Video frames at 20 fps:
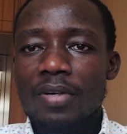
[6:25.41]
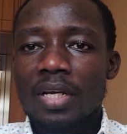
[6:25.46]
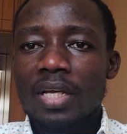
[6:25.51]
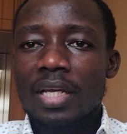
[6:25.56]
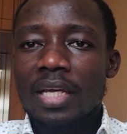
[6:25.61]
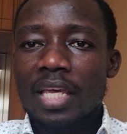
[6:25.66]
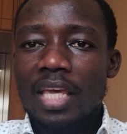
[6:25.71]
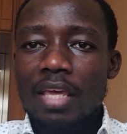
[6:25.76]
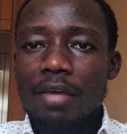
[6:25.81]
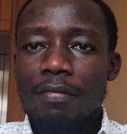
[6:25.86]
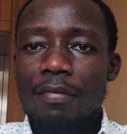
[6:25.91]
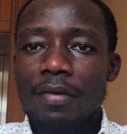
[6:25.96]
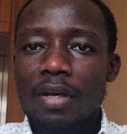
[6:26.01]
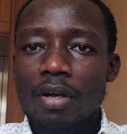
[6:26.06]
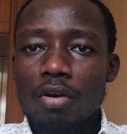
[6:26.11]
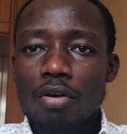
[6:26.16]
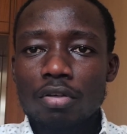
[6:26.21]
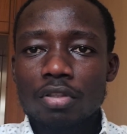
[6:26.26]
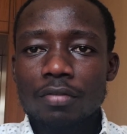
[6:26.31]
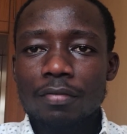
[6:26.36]
giving
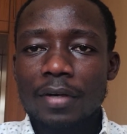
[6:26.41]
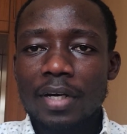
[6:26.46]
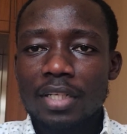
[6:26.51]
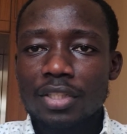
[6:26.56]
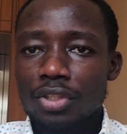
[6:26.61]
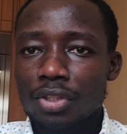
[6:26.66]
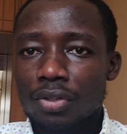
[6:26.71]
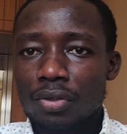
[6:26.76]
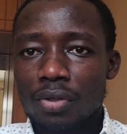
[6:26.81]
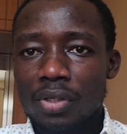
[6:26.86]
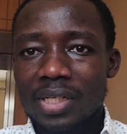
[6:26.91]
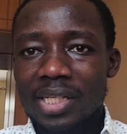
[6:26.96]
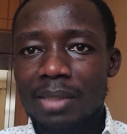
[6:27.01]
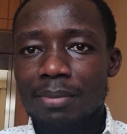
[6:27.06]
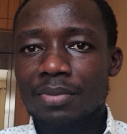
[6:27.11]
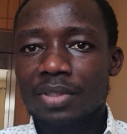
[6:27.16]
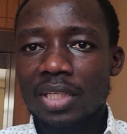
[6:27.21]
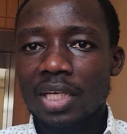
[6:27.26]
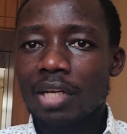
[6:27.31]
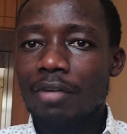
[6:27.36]
cross-functional teams
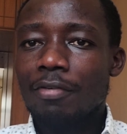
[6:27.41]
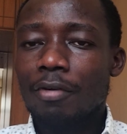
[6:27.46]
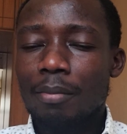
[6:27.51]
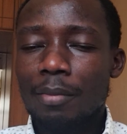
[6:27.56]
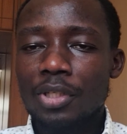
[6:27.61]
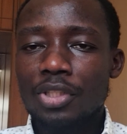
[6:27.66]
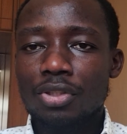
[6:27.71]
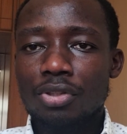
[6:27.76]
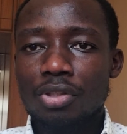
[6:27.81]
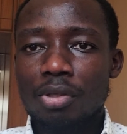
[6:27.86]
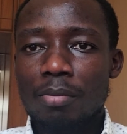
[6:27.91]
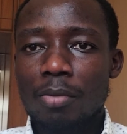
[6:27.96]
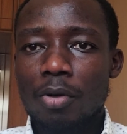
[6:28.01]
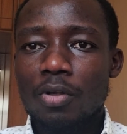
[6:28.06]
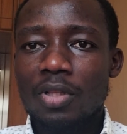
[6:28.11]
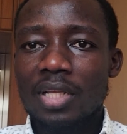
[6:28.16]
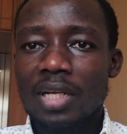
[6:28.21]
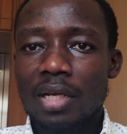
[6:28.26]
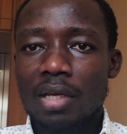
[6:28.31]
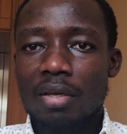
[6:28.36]
information about the
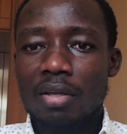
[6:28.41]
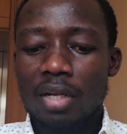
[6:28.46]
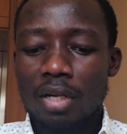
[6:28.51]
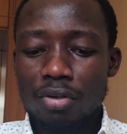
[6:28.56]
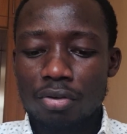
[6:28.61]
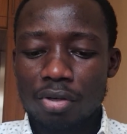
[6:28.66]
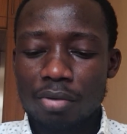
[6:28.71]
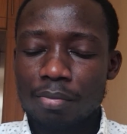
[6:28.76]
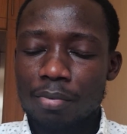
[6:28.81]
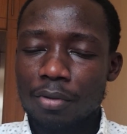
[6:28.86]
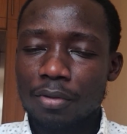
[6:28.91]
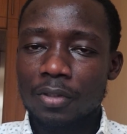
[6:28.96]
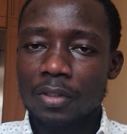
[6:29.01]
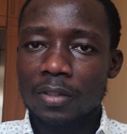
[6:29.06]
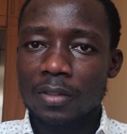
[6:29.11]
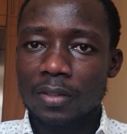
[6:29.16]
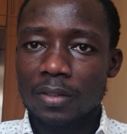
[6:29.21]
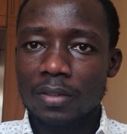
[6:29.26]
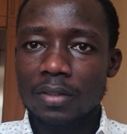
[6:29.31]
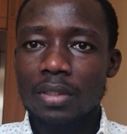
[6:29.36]
regulatory processes.